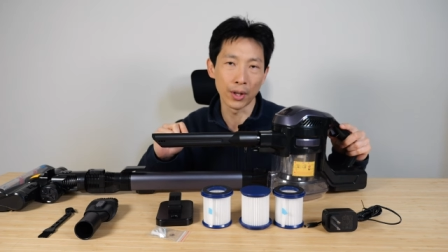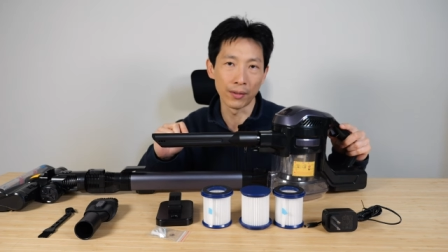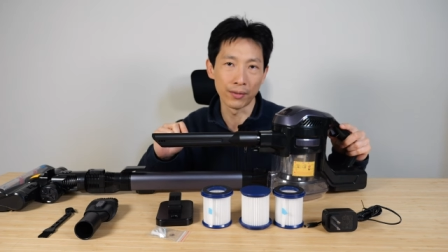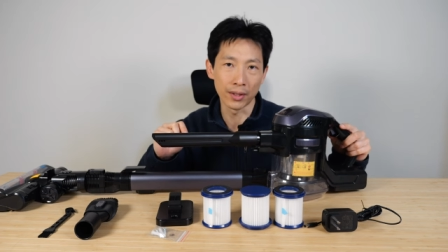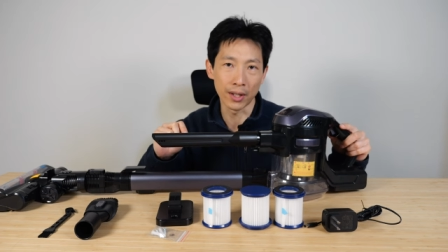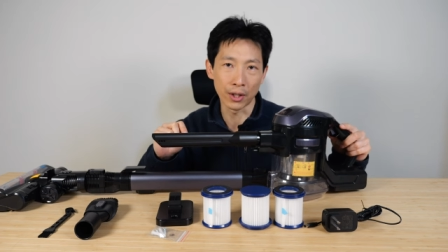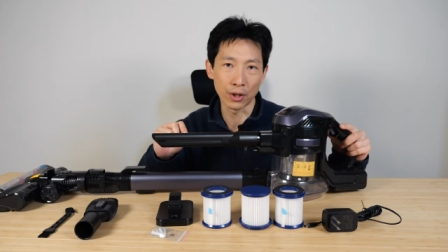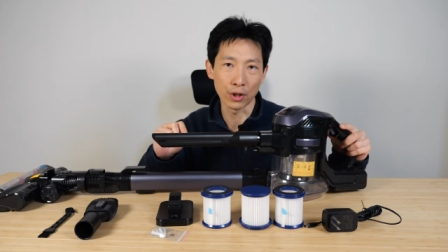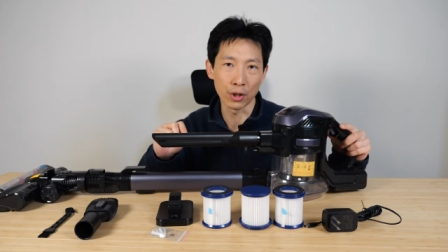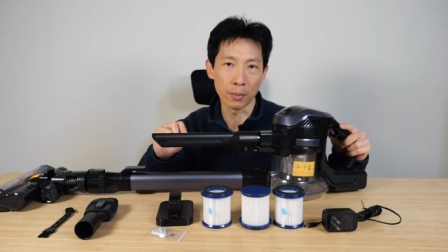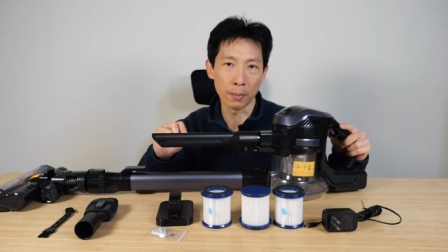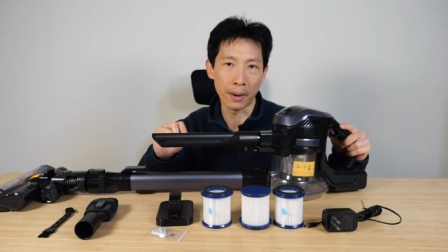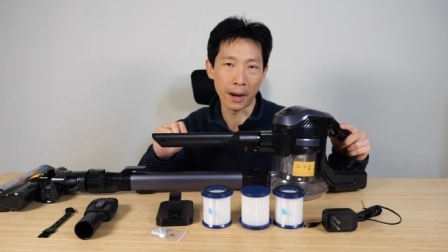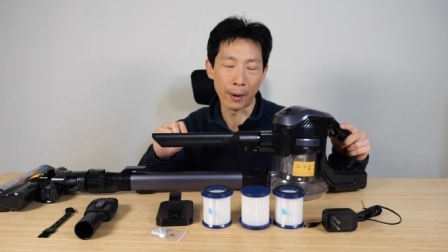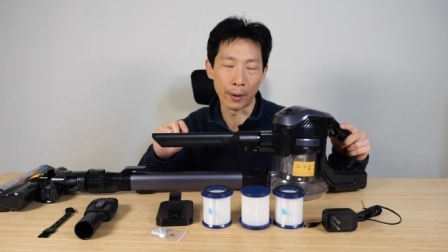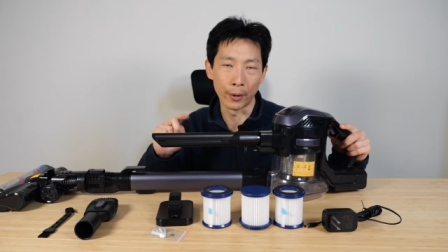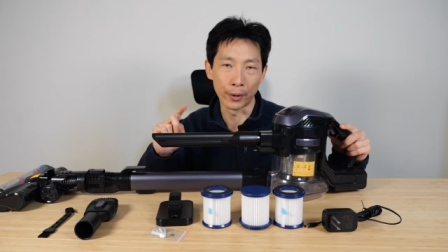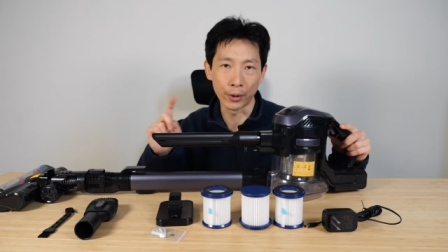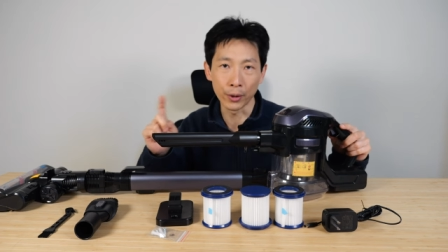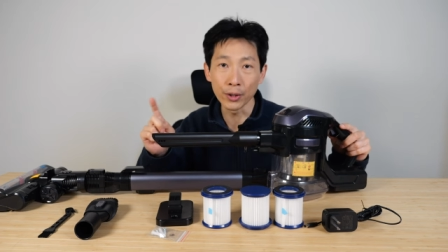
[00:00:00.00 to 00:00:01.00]
of suction
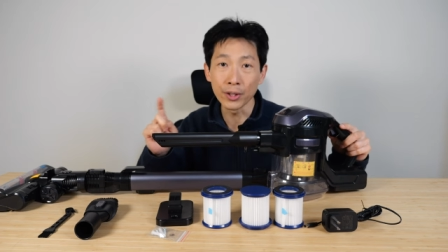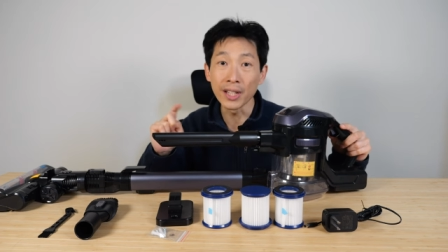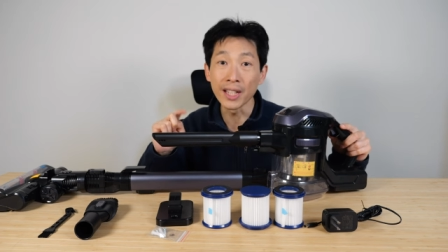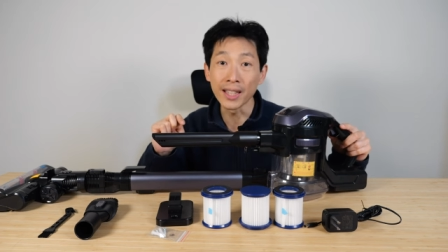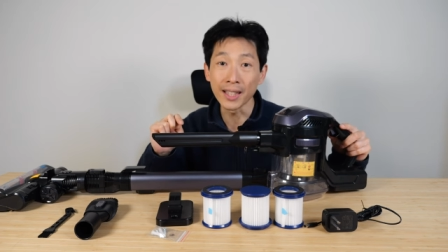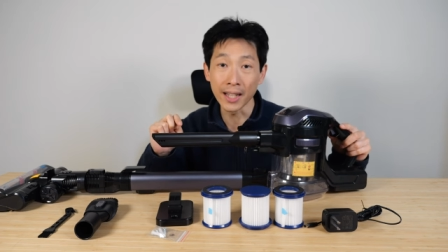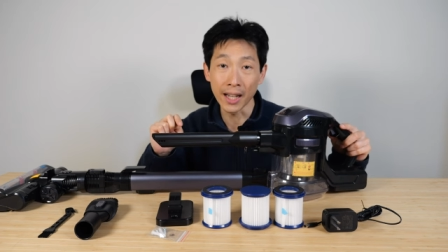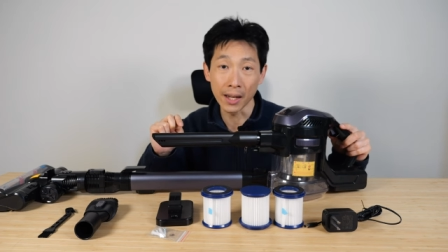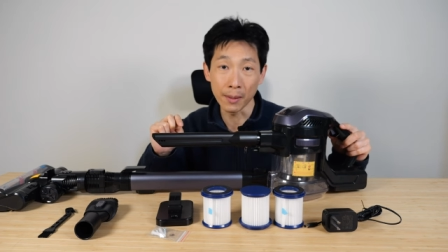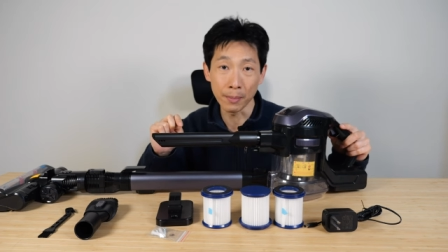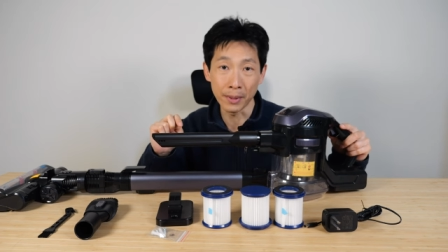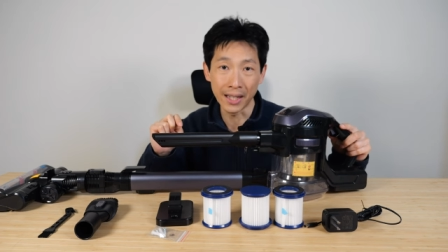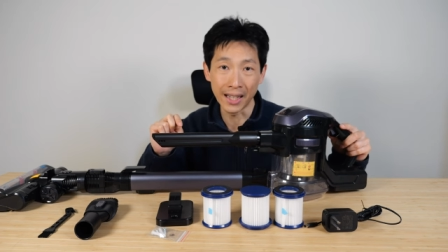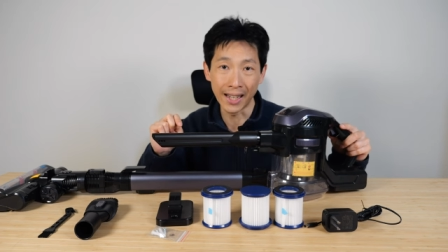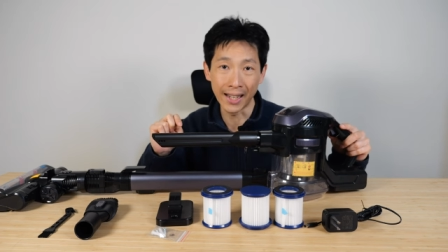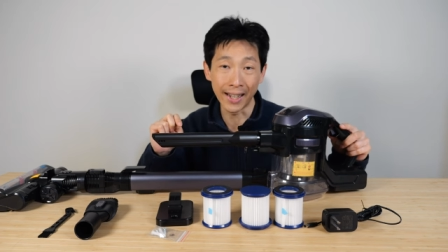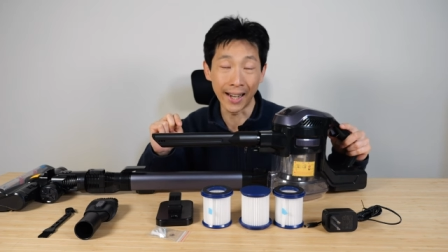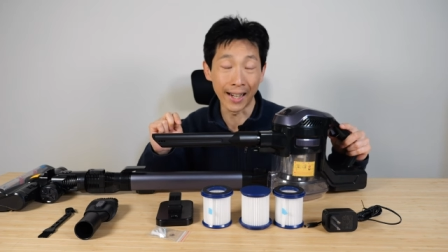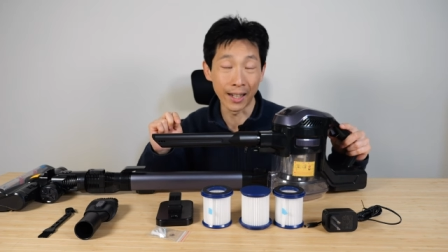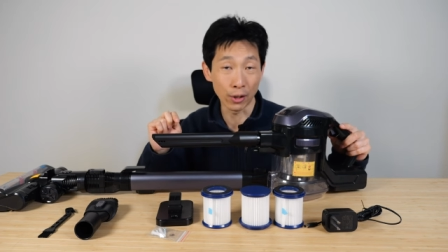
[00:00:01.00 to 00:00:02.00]
power, thirteen K P
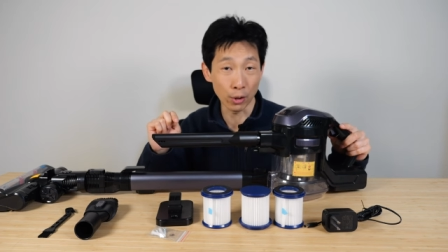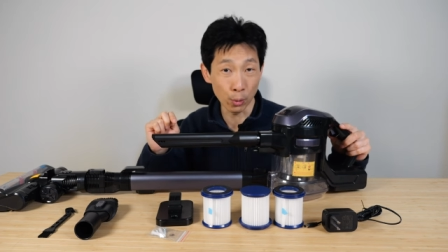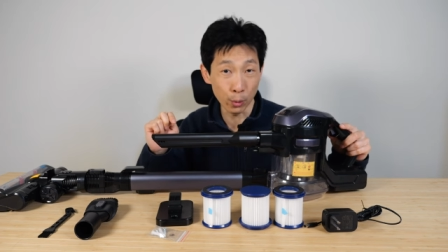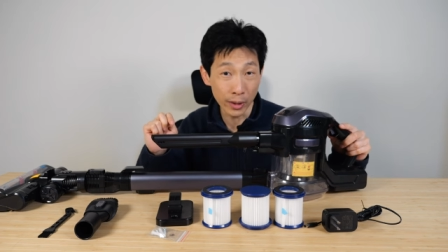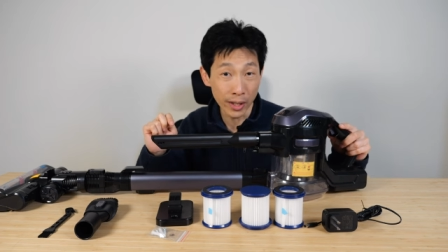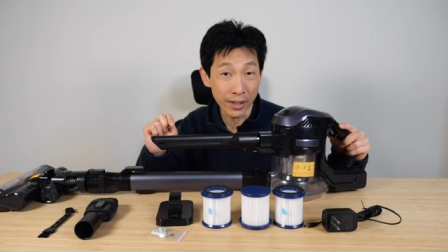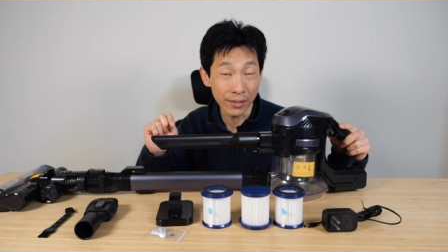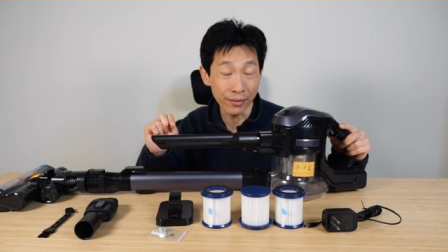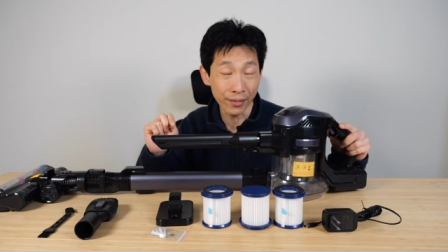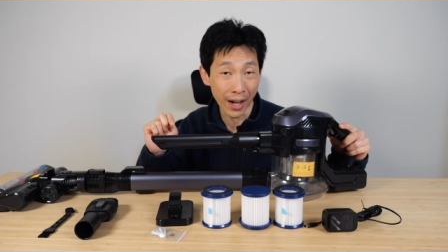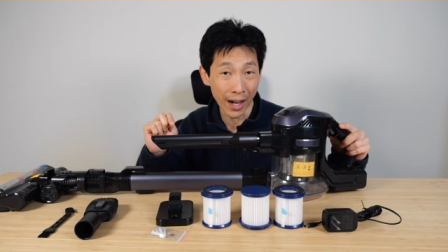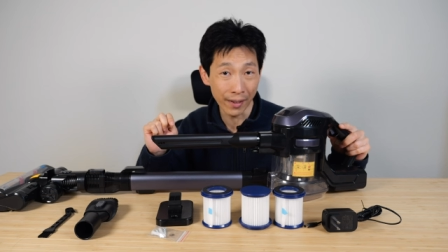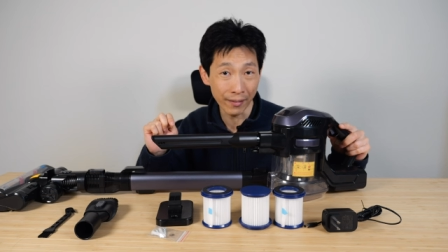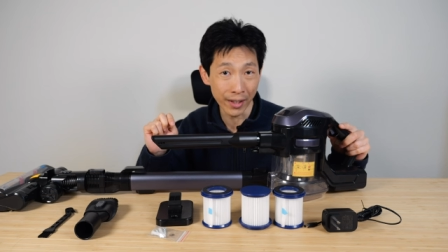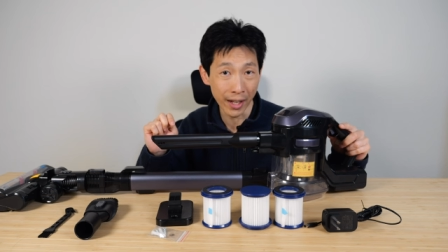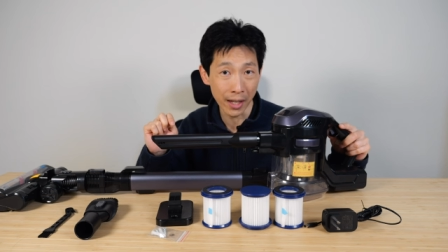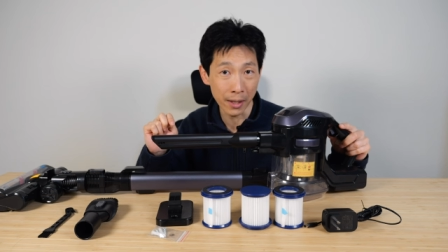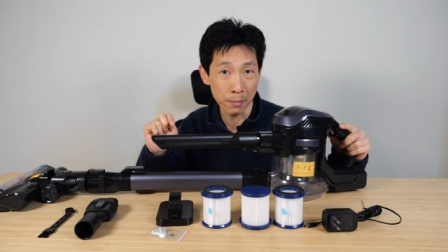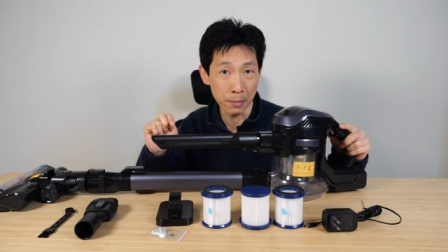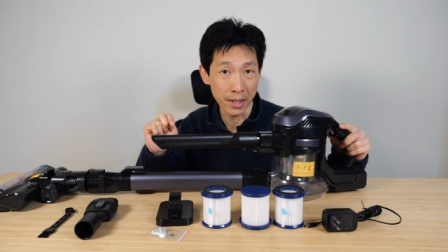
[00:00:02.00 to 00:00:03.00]
A and twenty-five
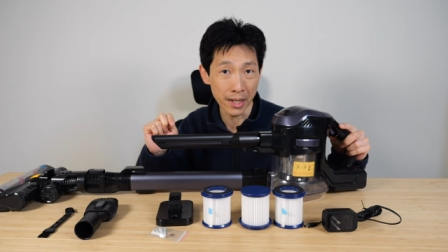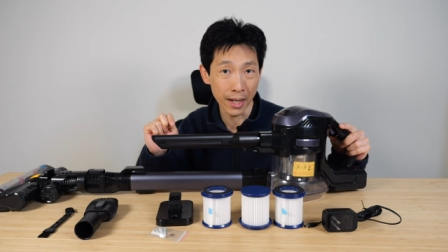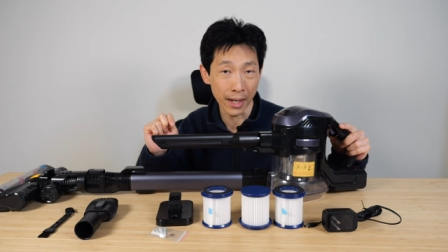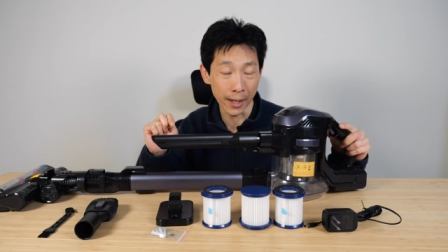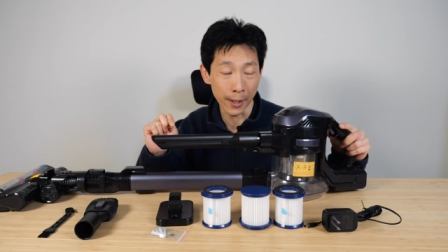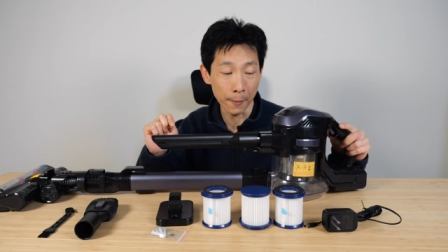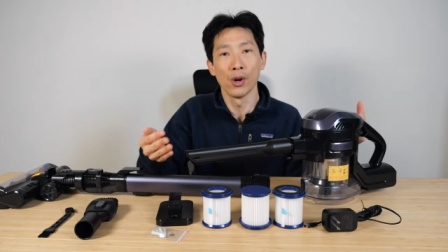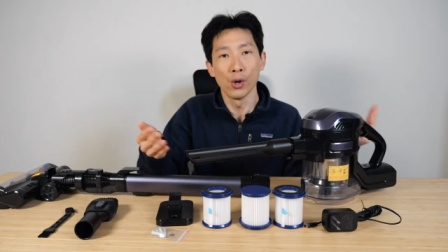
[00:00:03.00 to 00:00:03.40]
K P A.